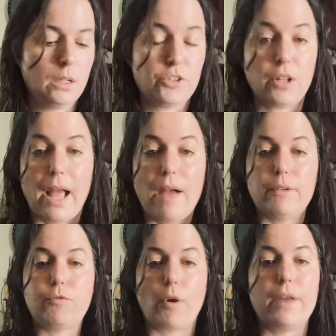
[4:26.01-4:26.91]
she'll have
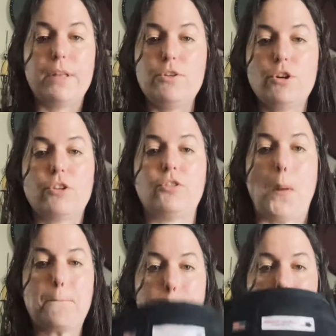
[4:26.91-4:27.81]
it for you. And then you can just
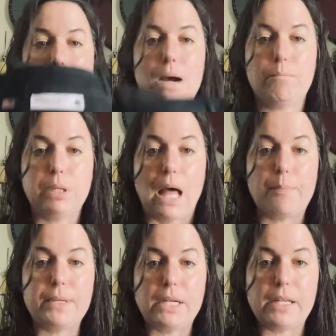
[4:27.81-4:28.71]

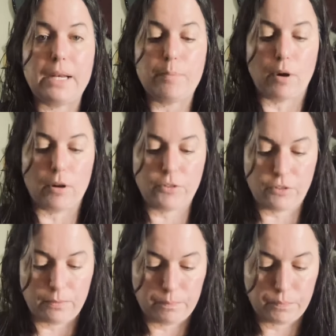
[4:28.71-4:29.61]
plop it into any purse,
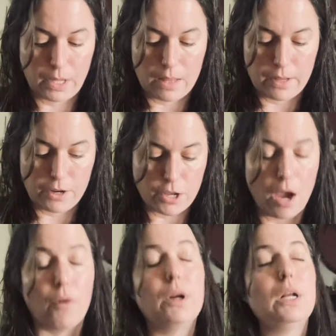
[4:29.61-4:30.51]
and there you
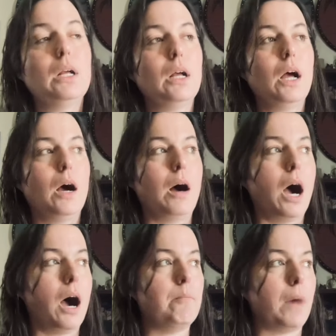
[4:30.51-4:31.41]
go.
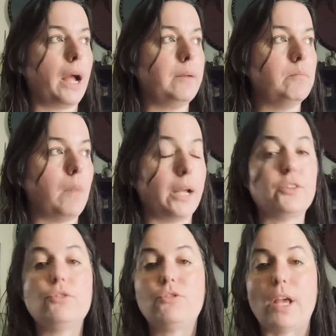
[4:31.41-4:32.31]
My
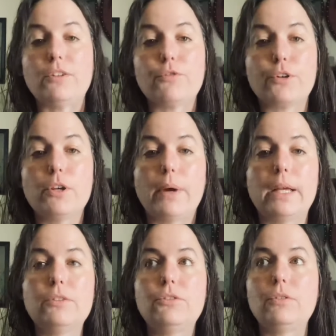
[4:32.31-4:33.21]
2 cents for you
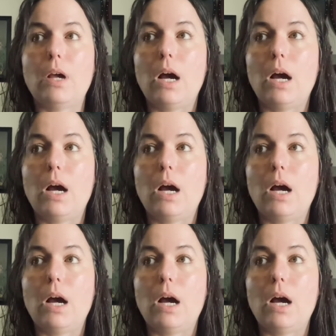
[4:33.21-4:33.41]
is